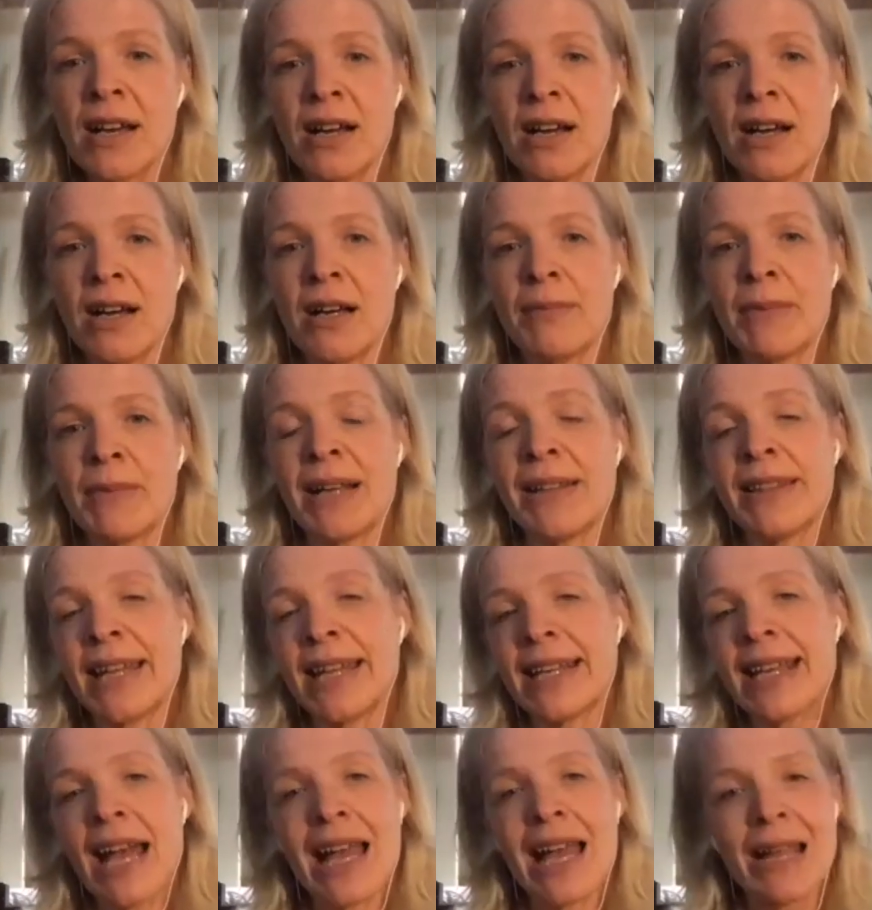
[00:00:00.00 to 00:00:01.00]
um, and they
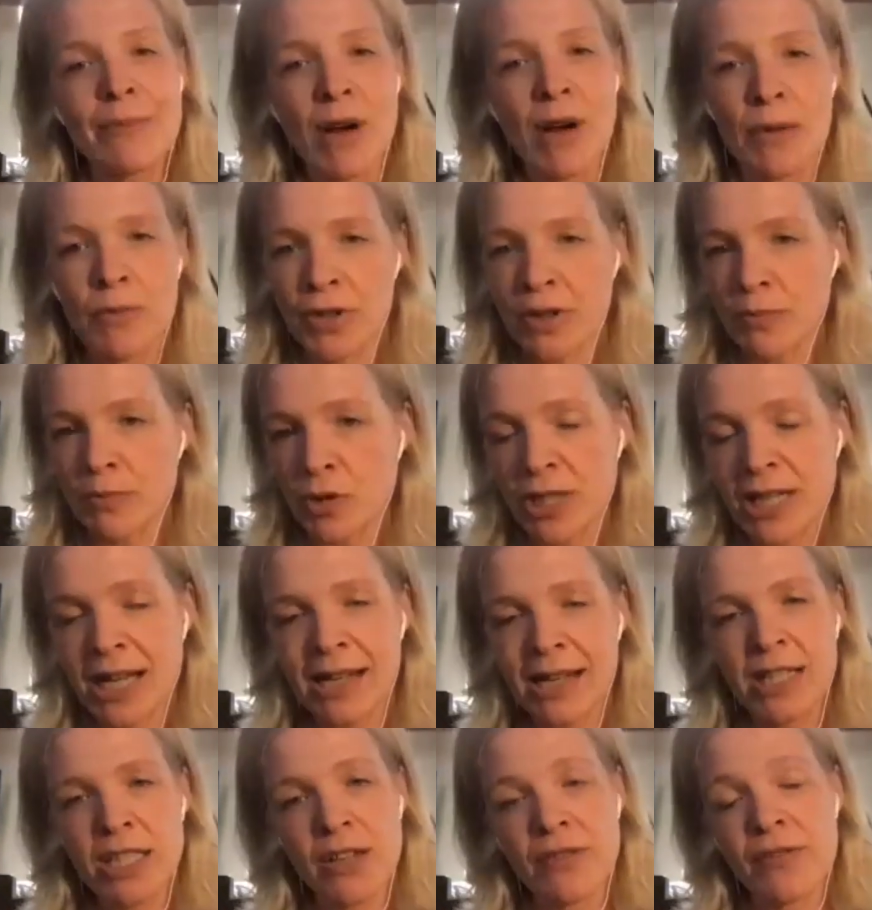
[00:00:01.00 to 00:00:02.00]
came up with a
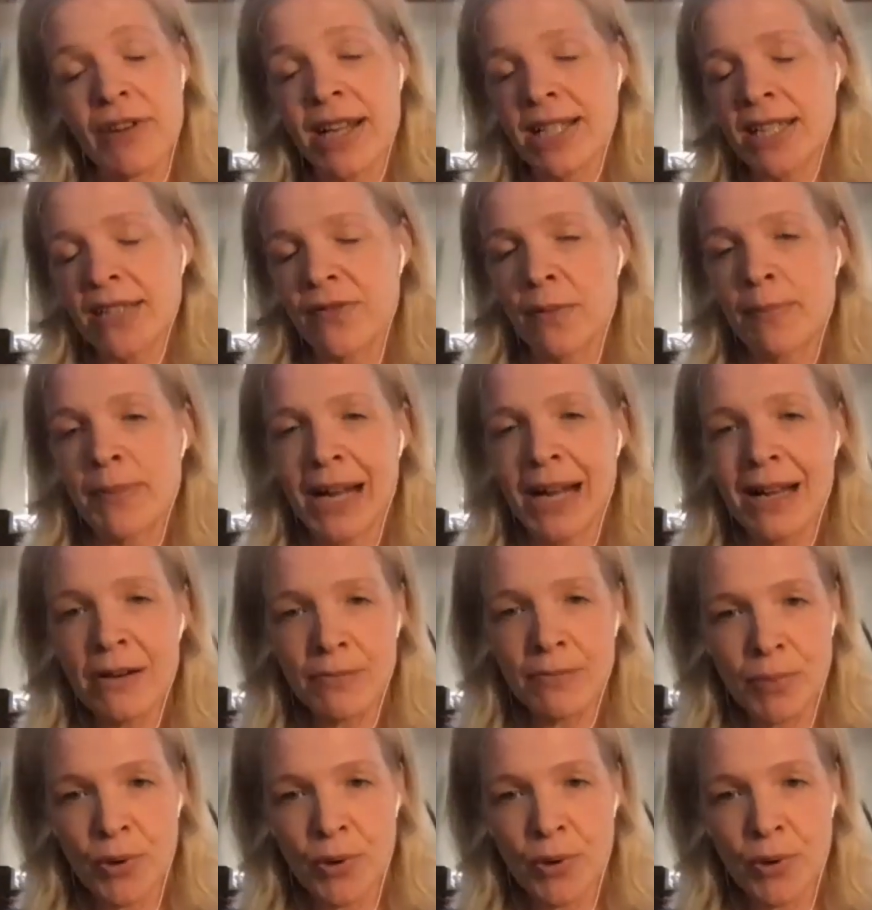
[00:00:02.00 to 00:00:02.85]
mortality rate of about